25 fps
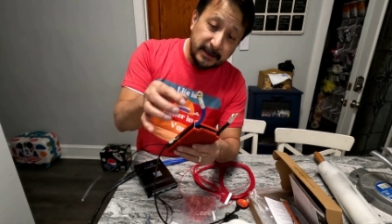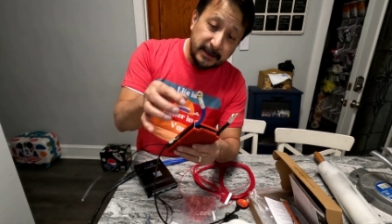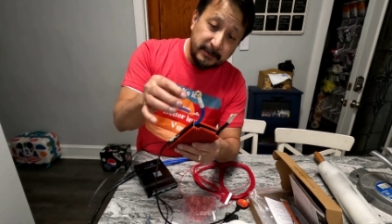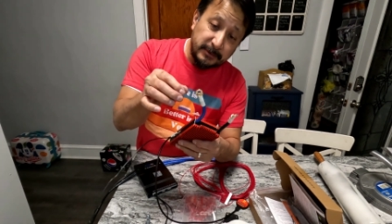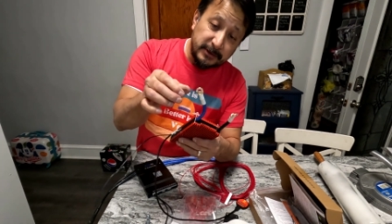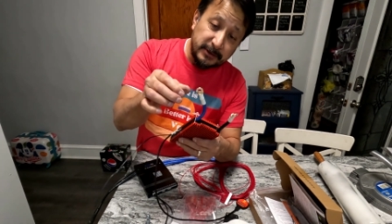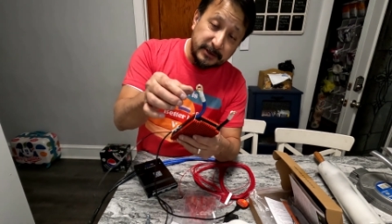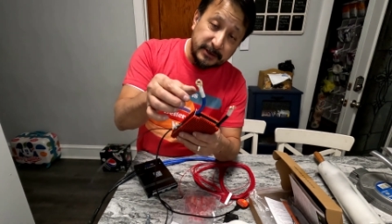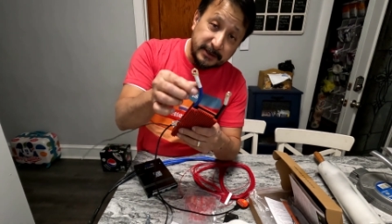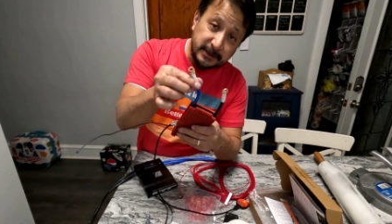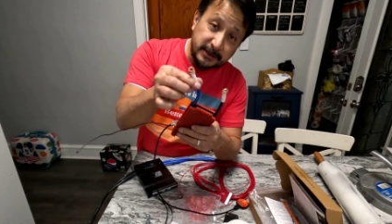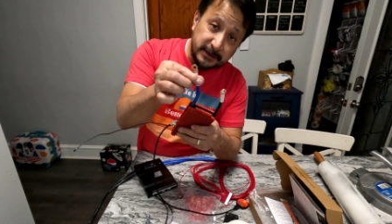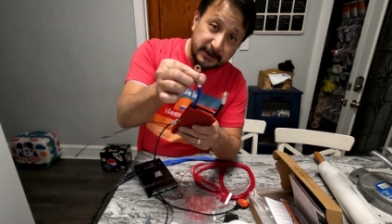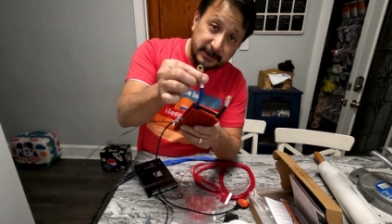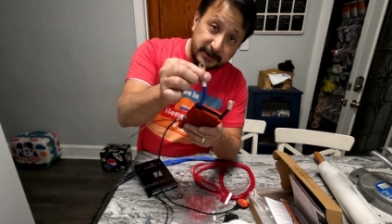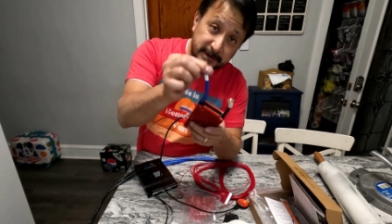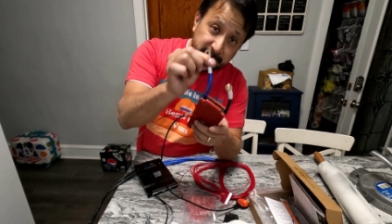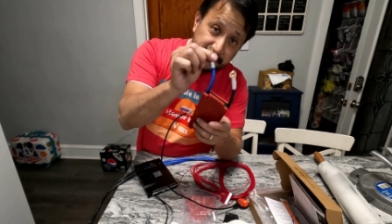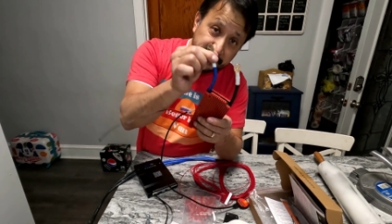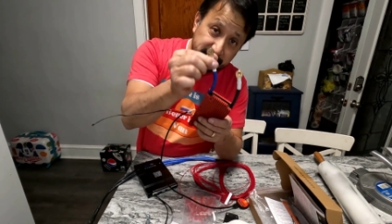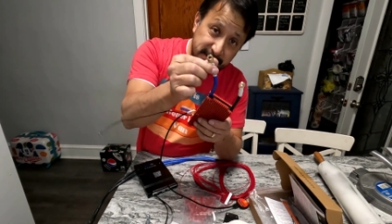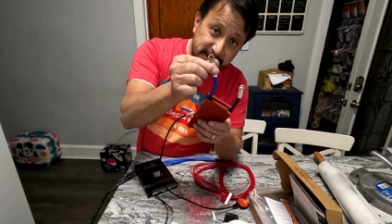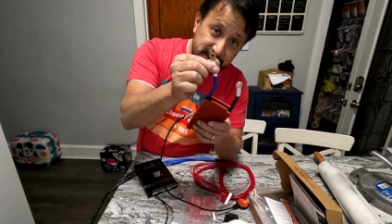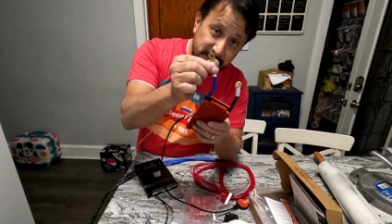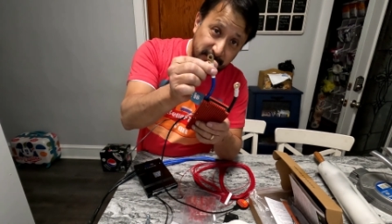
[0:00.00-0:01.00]
I'm gonna
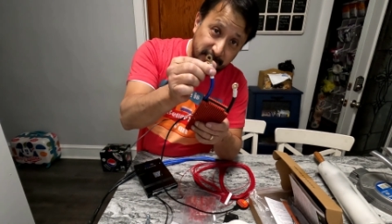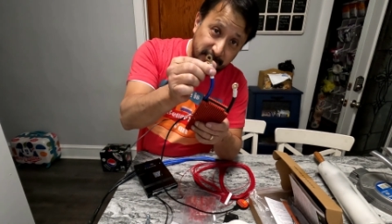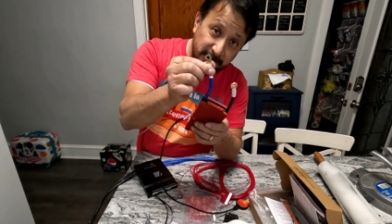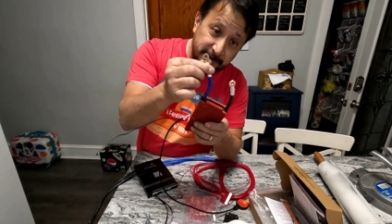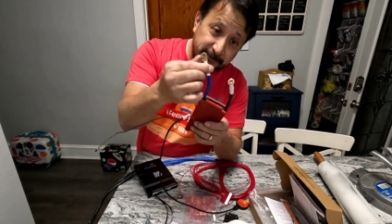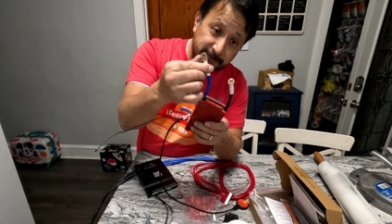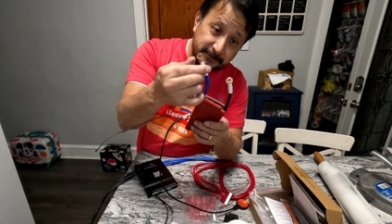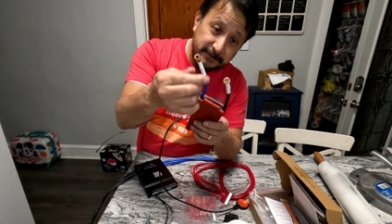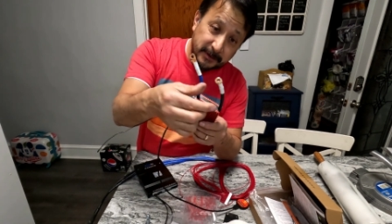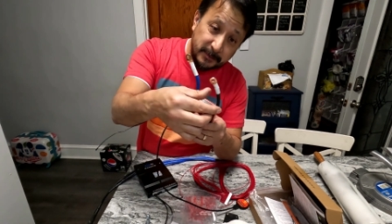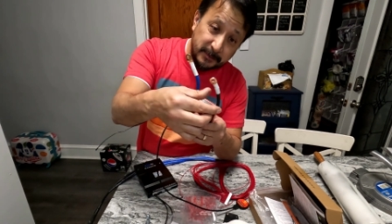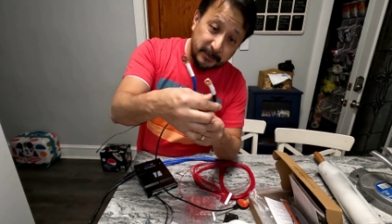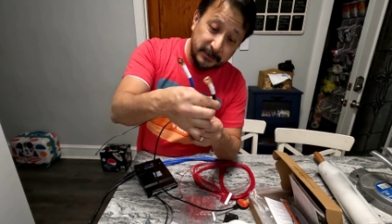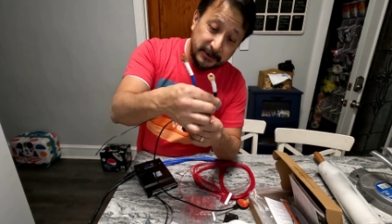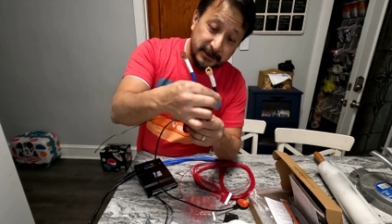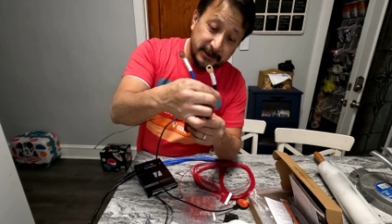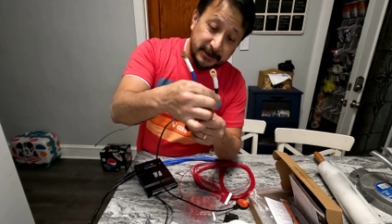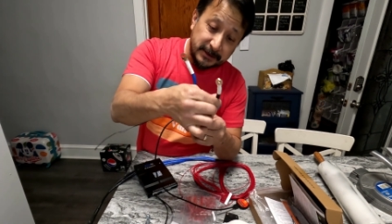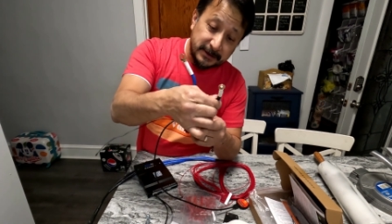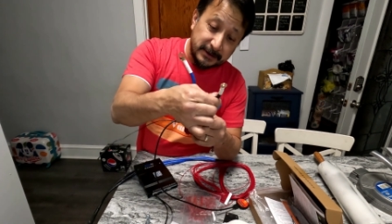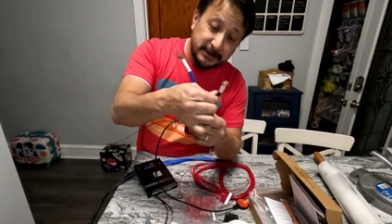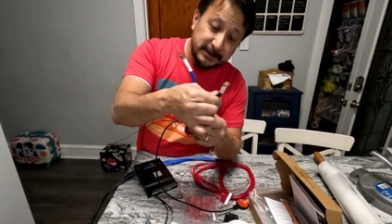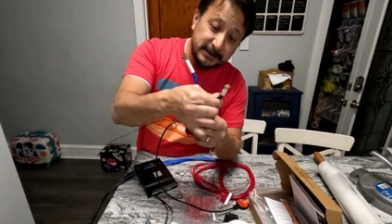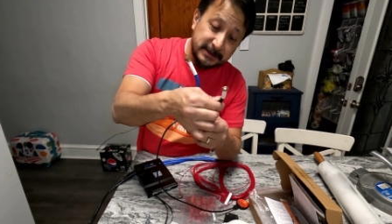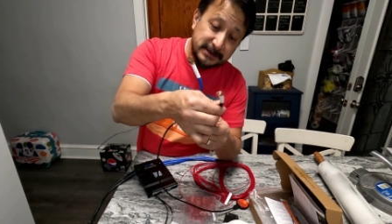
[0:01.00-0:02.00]
cut this off, I'm gonna
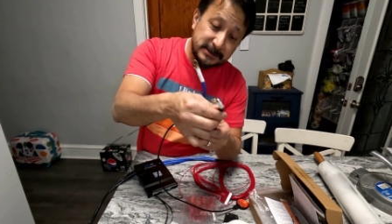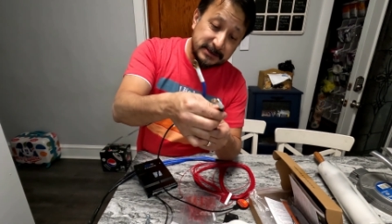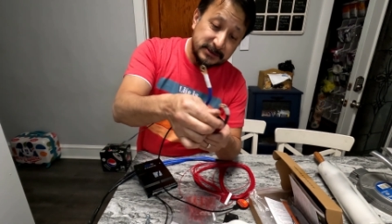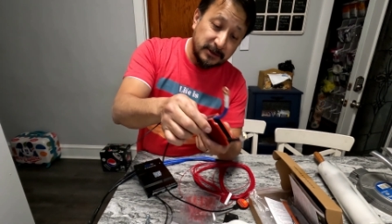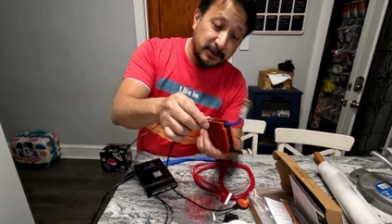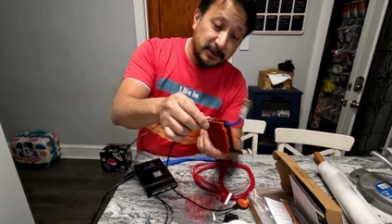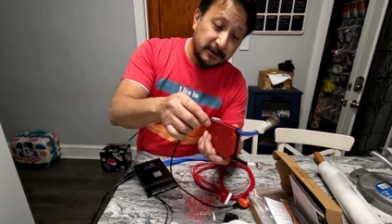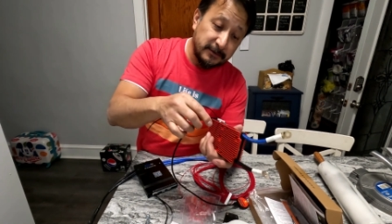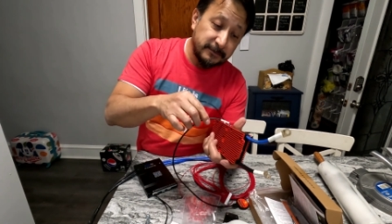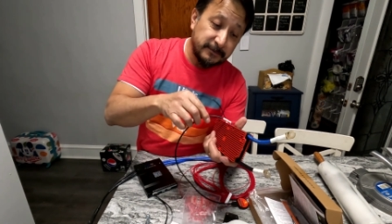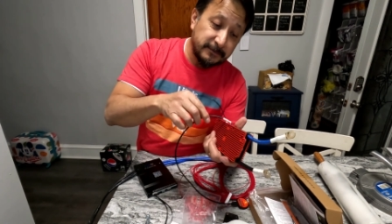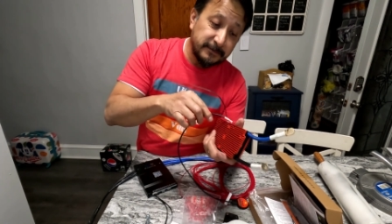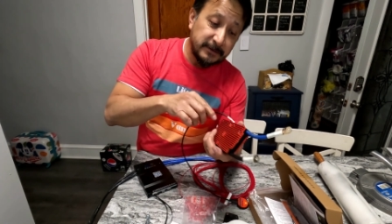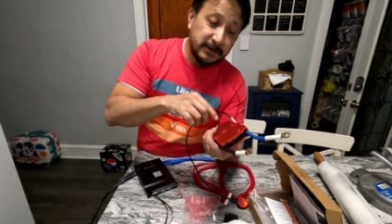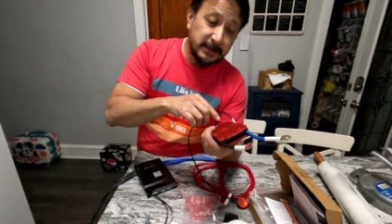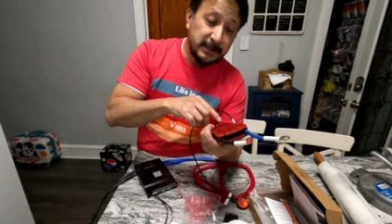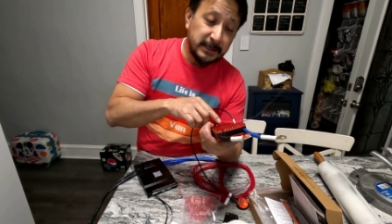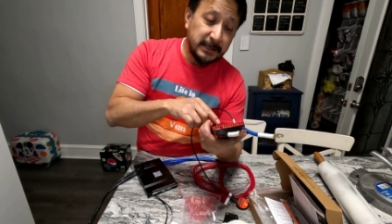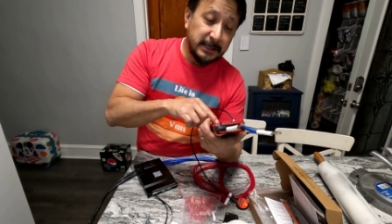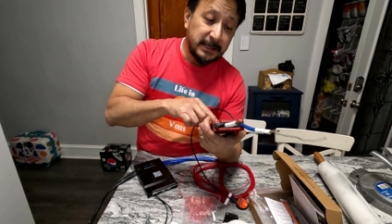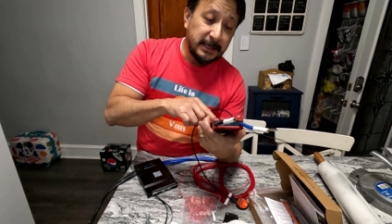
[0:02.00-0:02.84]
cut this off,